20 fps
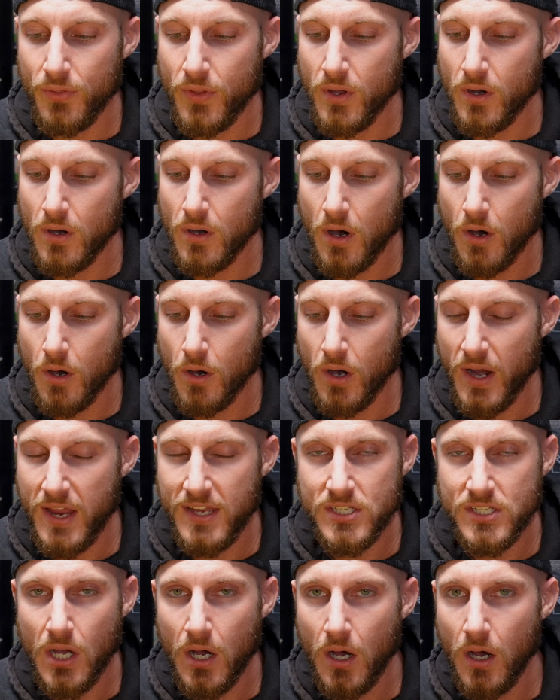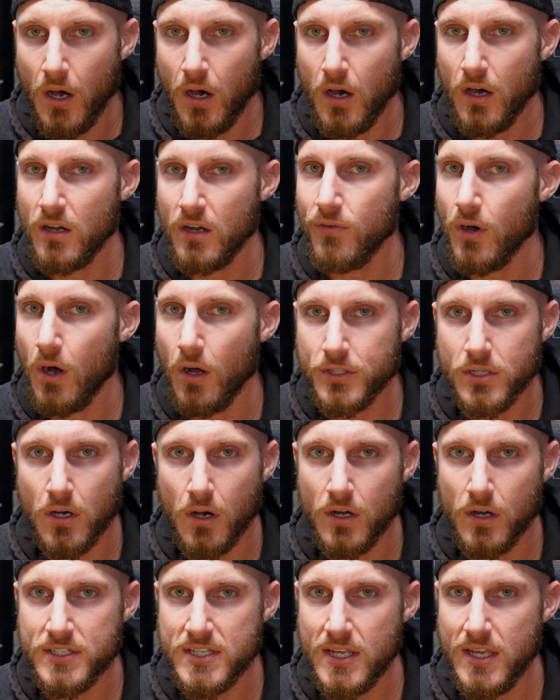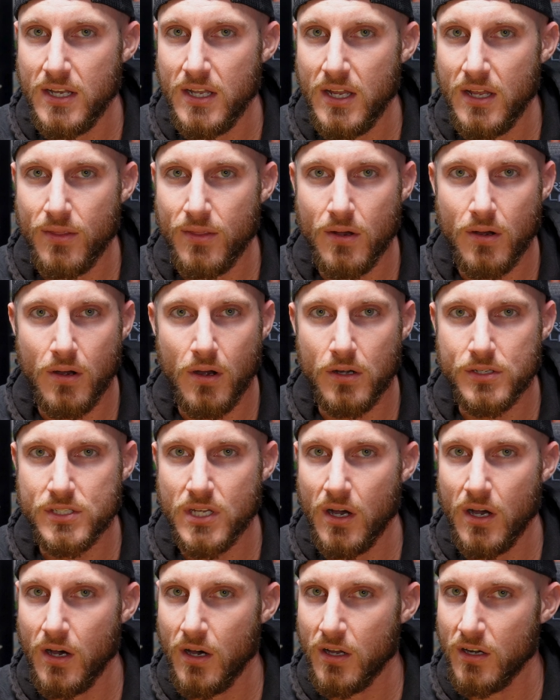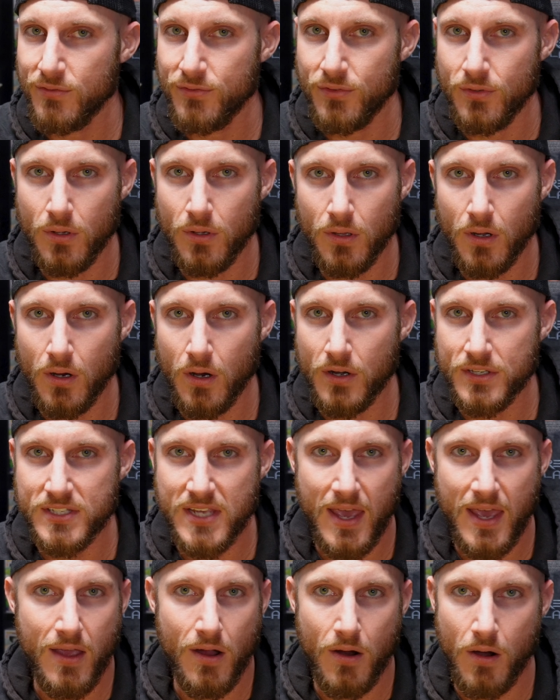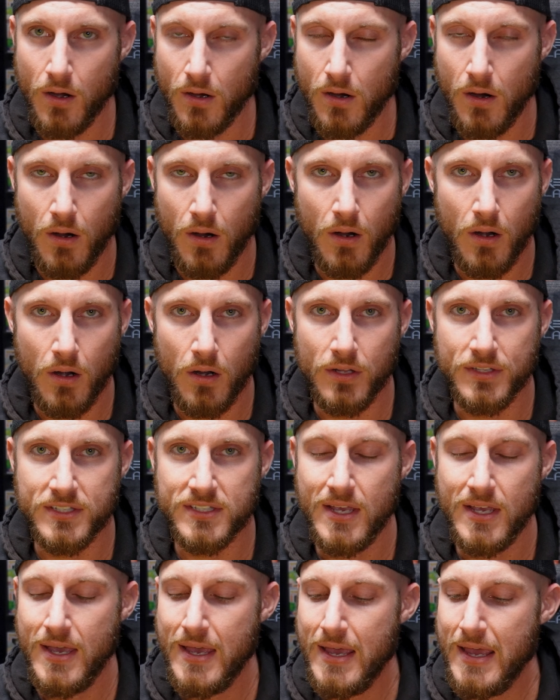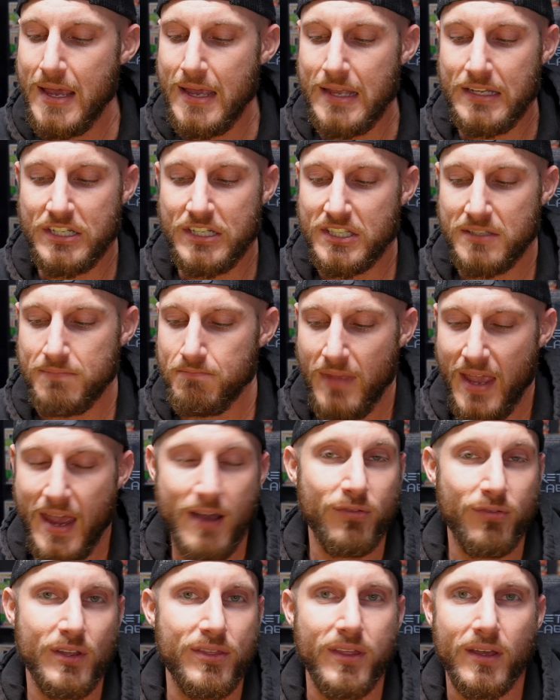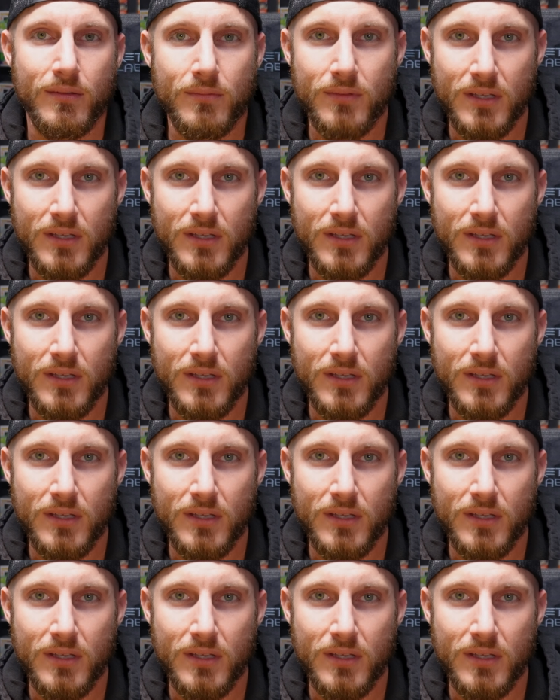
There are a ton of alt arts in it. There are a ton of full arts, AR cards, just everything.